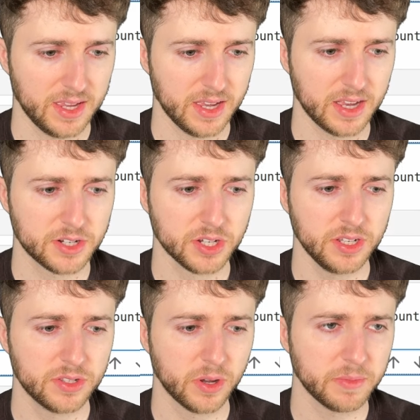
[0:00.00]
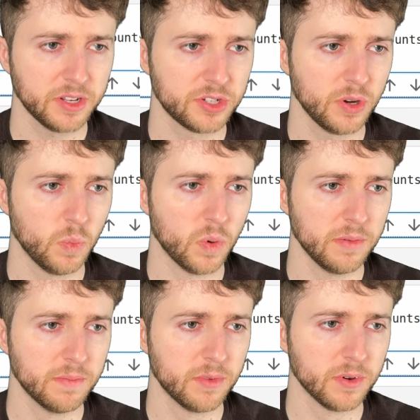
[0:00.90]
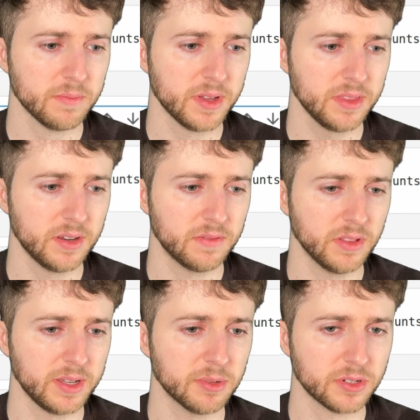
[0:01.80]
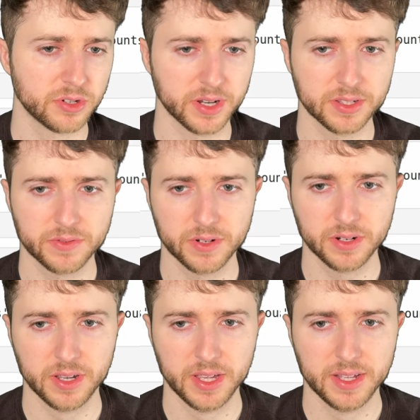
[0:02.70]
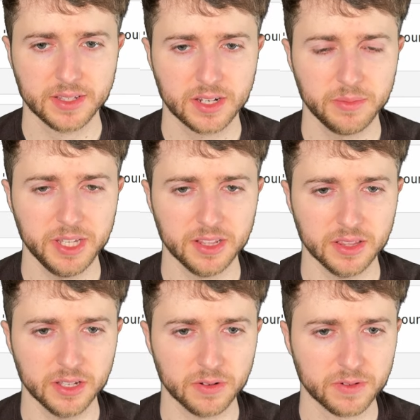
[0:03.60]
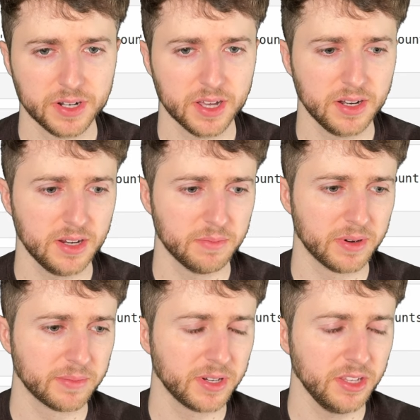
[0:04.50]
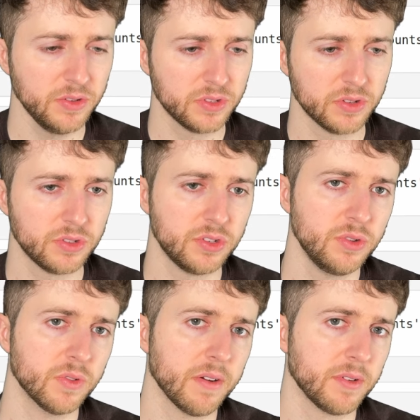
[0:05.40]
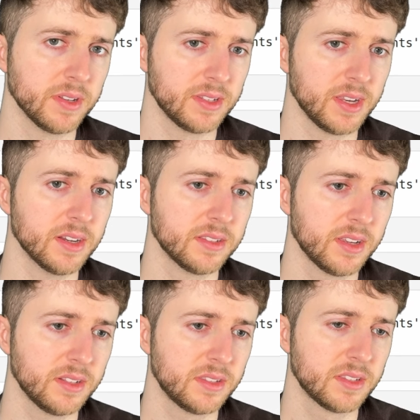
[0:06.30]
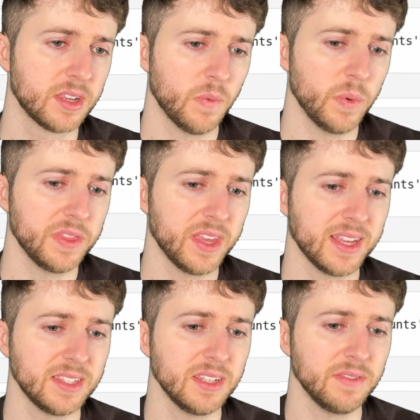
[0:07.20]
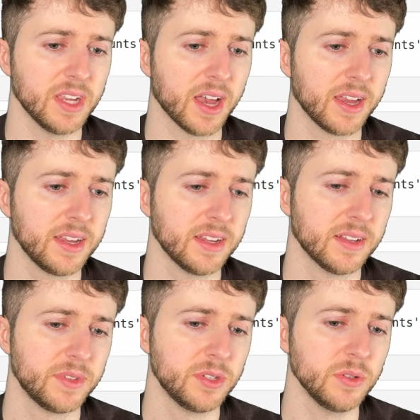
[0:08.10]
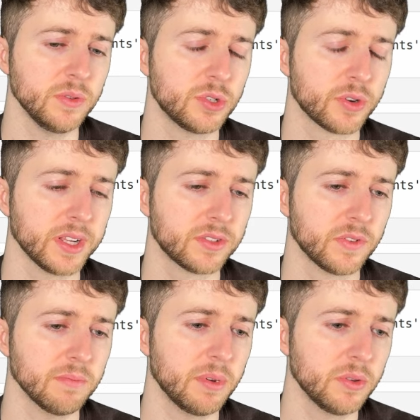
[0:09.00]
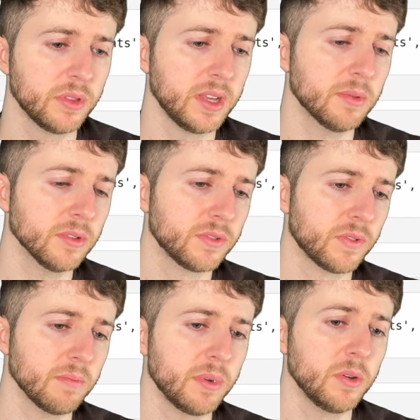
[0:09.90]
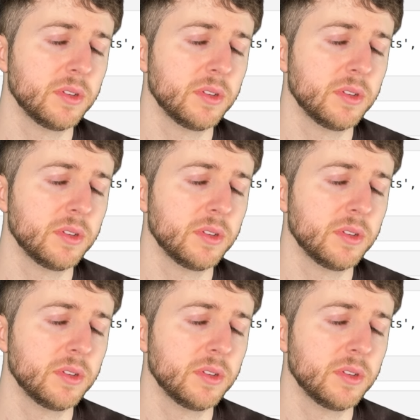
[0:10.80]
Actually, so I'm going to show one more method of label transfer. It's going to be a little redundant, but I'm going to use those two reference datasets with scVI to transfer both labels from both